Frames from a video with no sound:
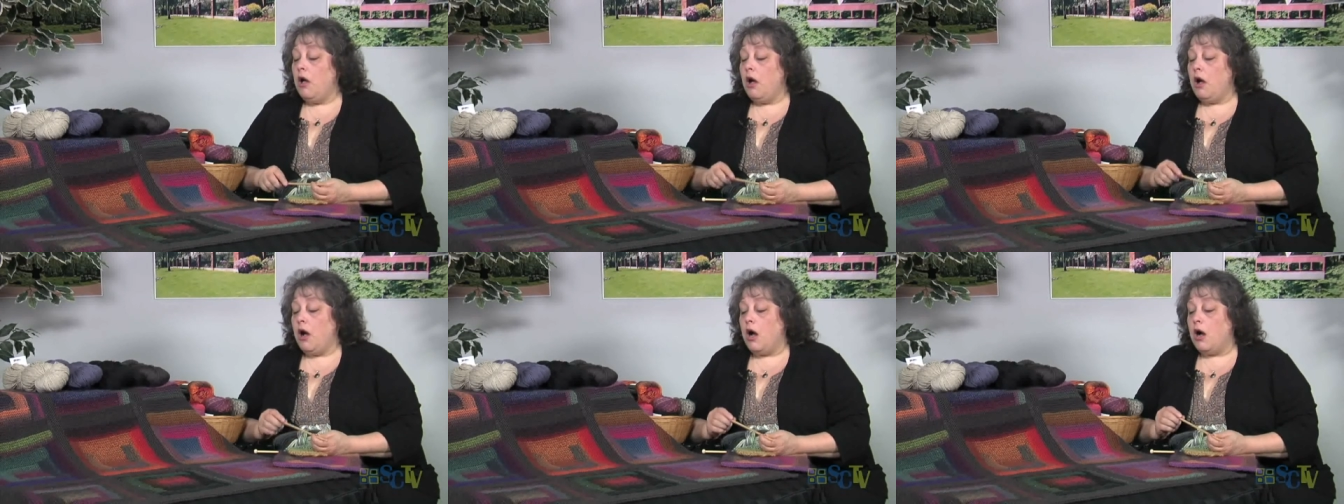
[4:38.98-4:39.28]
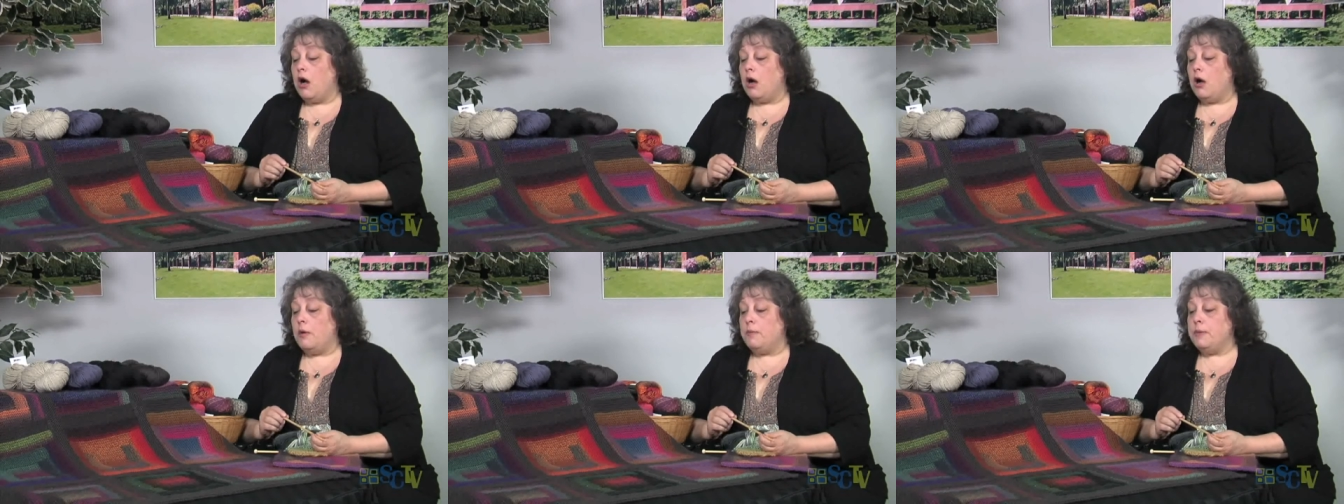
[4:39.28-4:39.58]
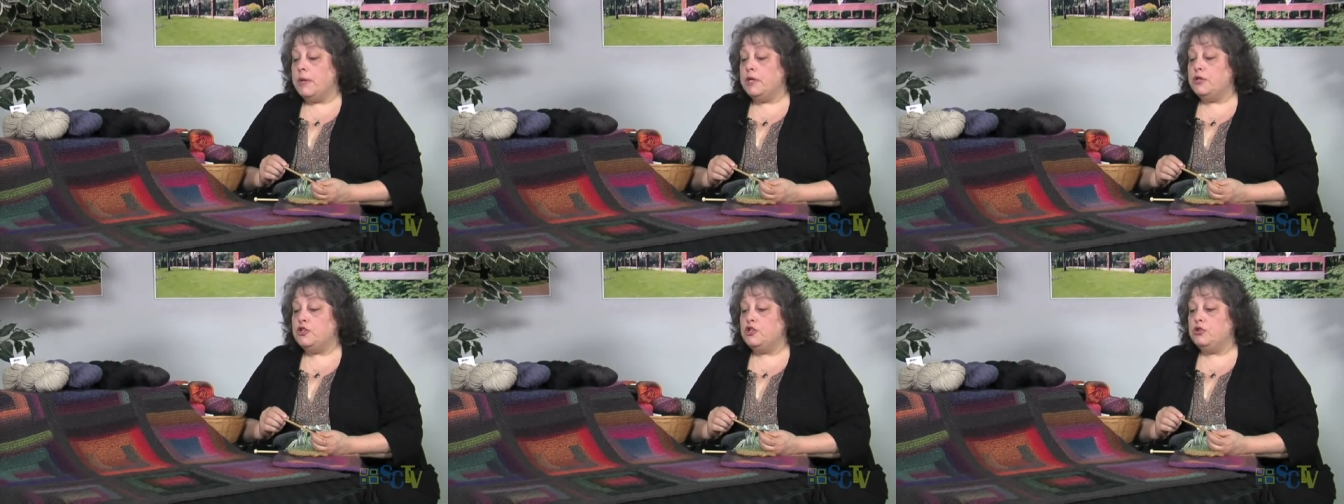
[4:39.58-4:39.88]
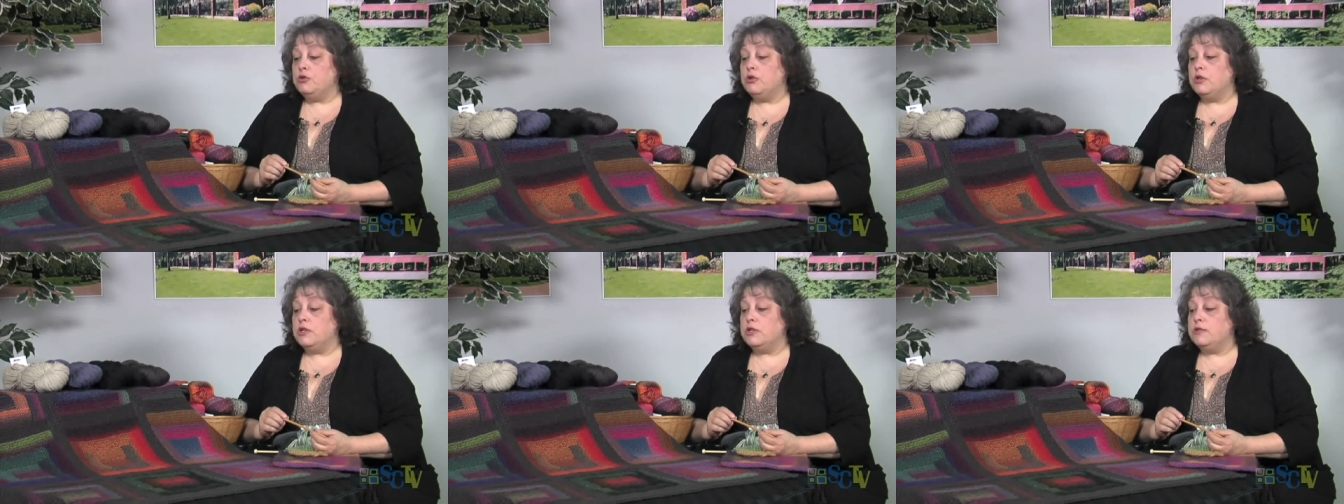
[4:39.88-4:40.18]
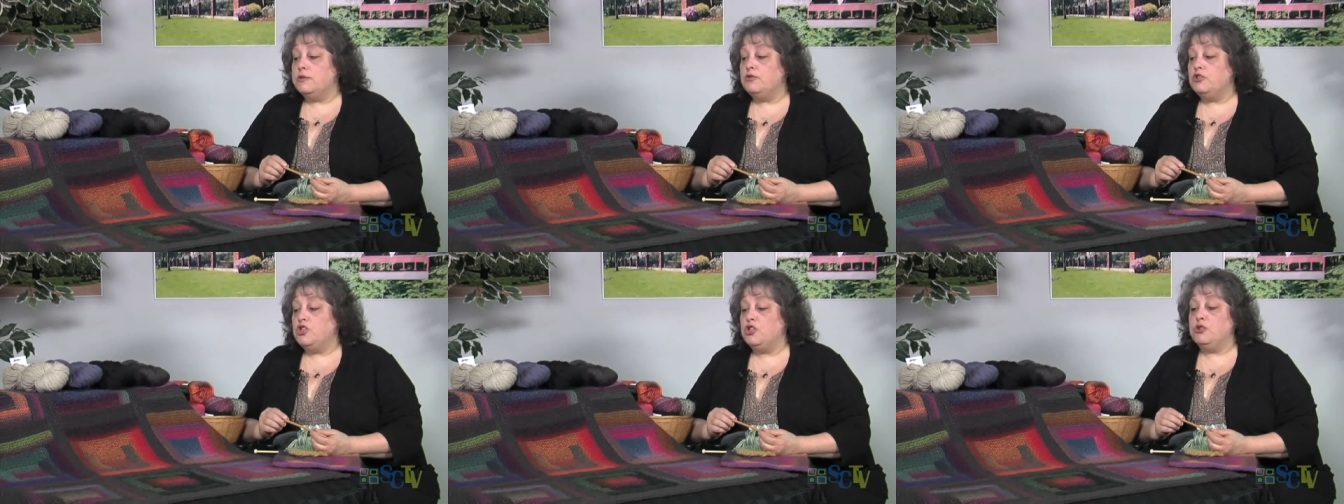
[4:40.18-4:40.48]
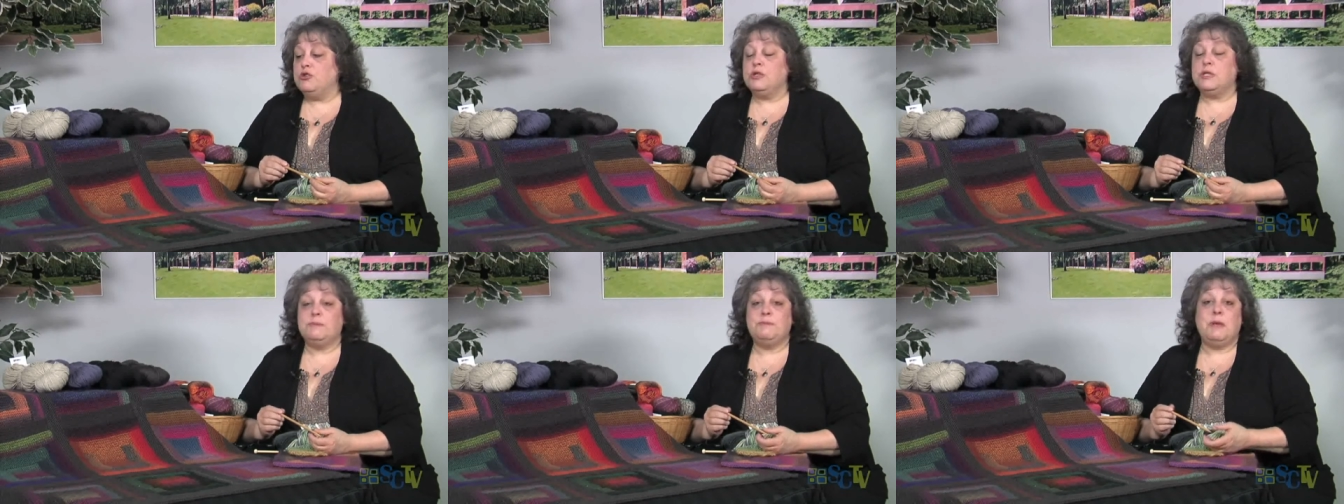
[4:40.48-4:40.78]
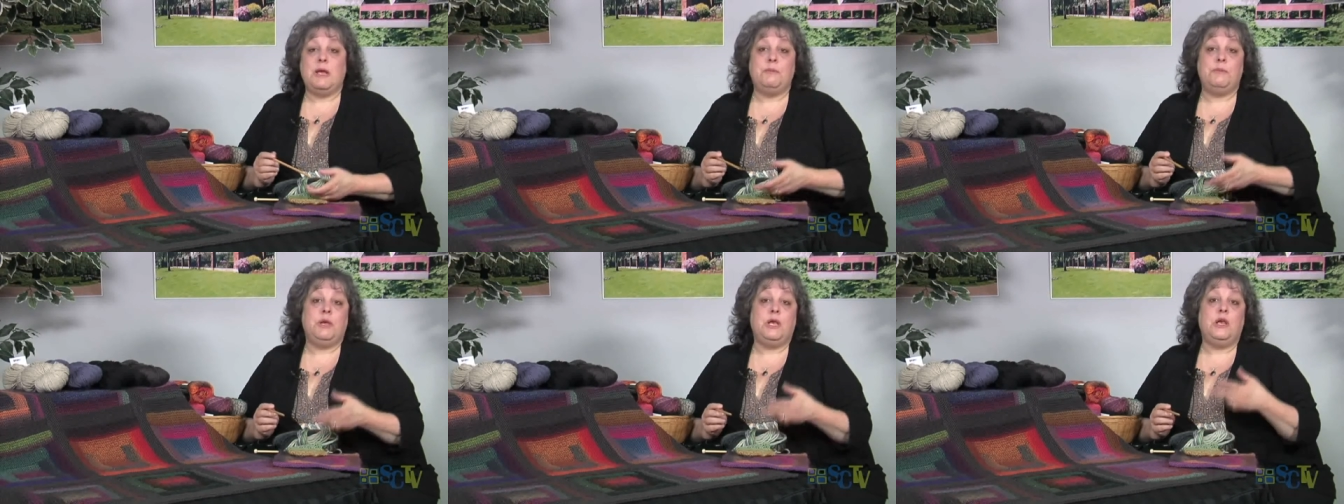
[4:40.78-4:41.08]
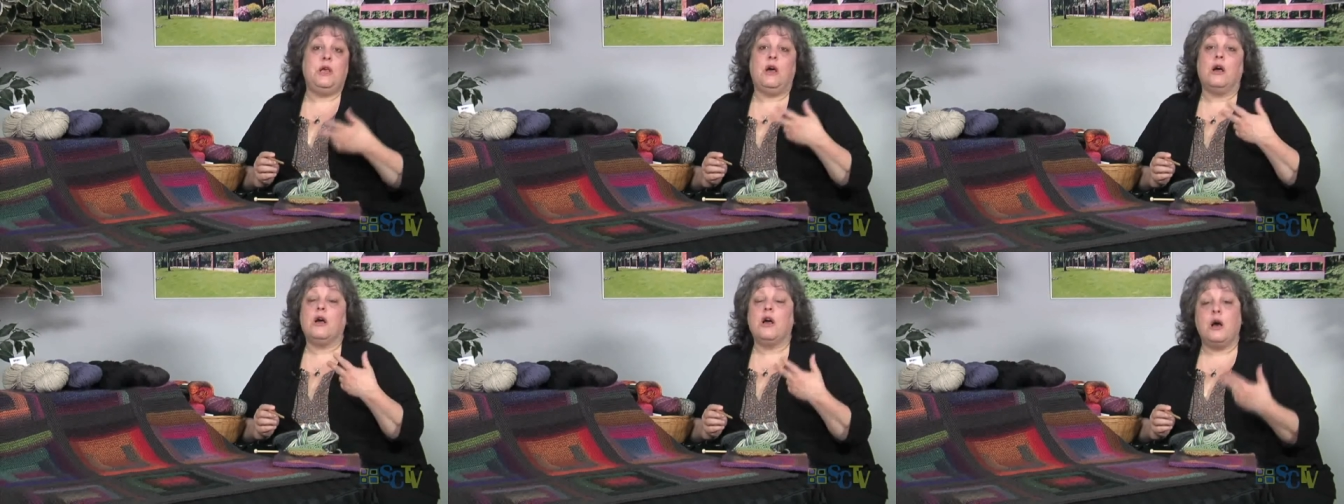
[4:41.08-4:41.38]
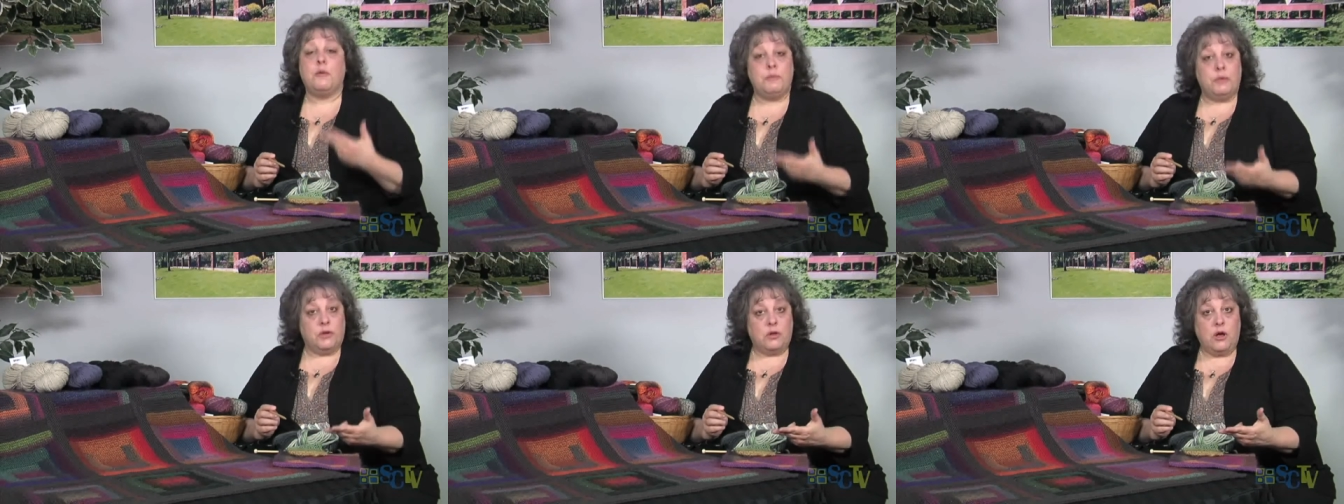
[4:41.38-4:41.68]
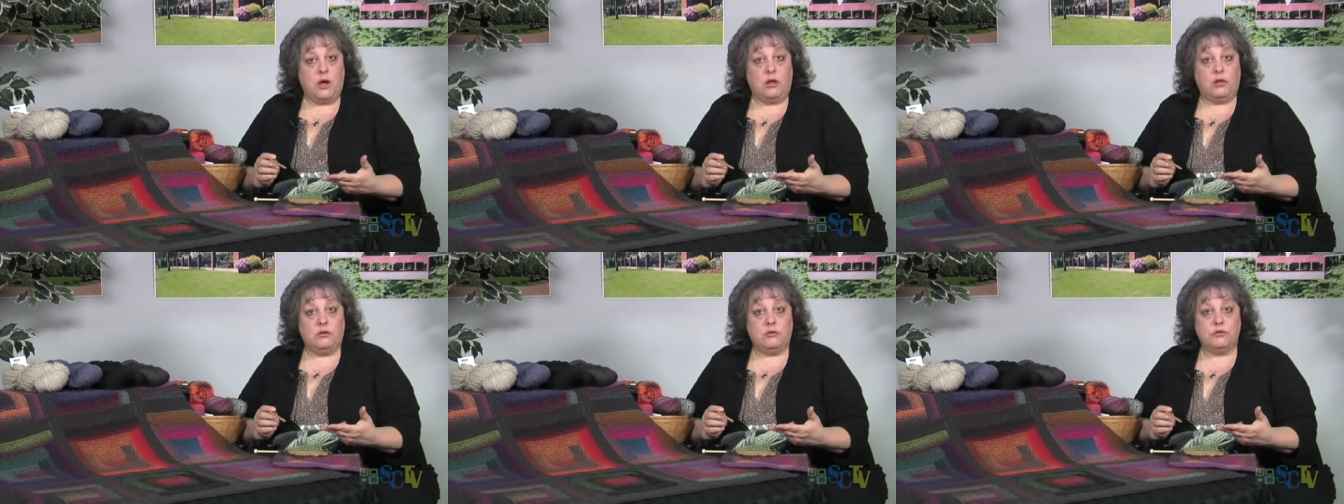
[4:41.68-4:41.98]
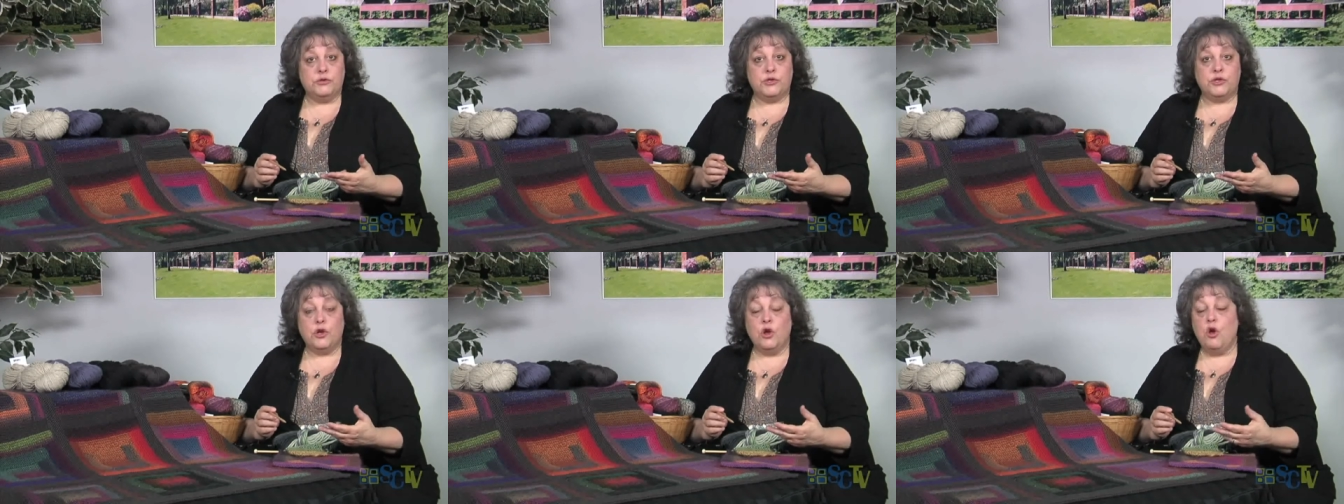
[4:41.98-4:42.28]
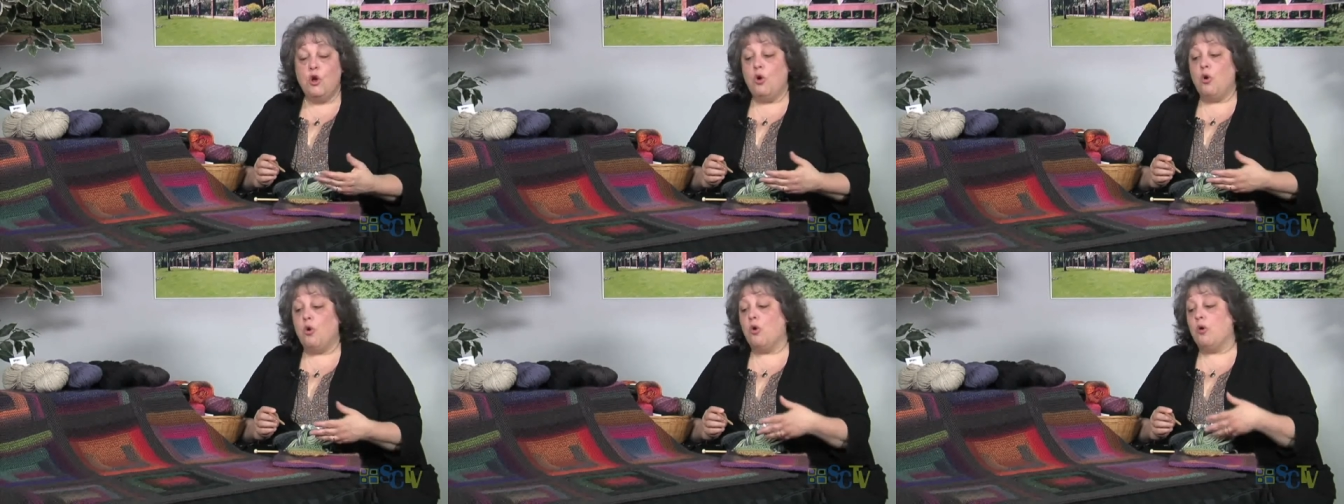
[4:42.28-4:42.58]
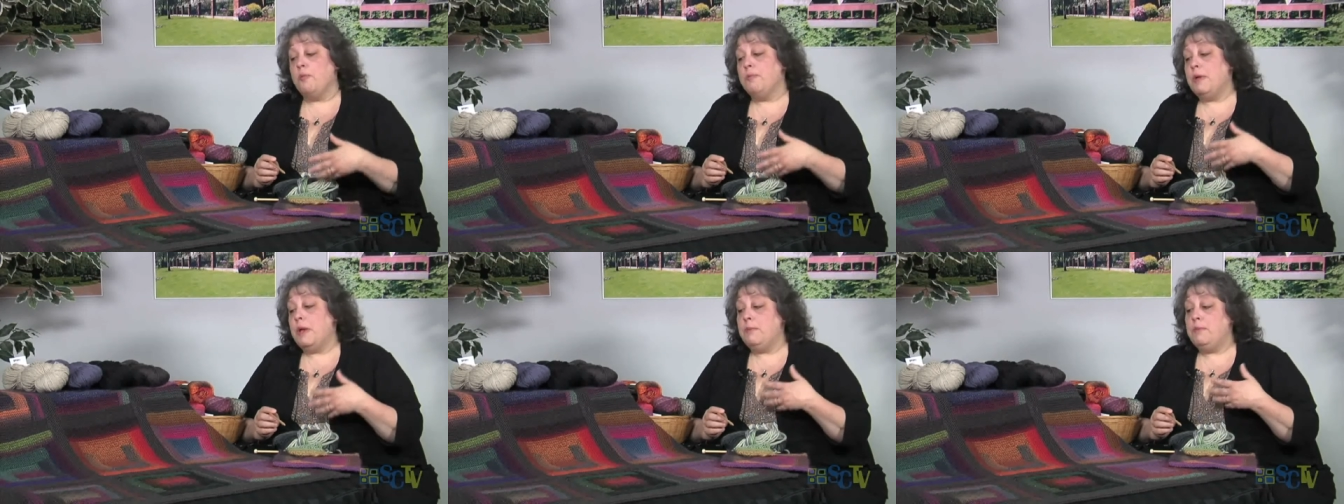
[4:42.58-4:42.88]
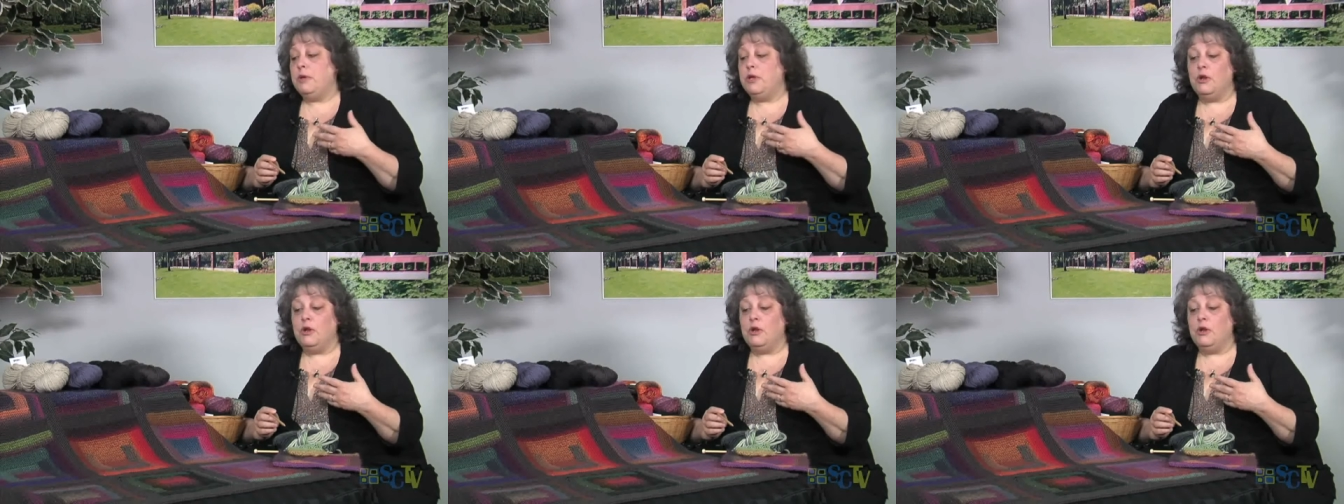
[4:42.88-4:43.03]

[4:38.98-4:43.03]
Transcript: um, is you could choose maybe a couple colors or maybe,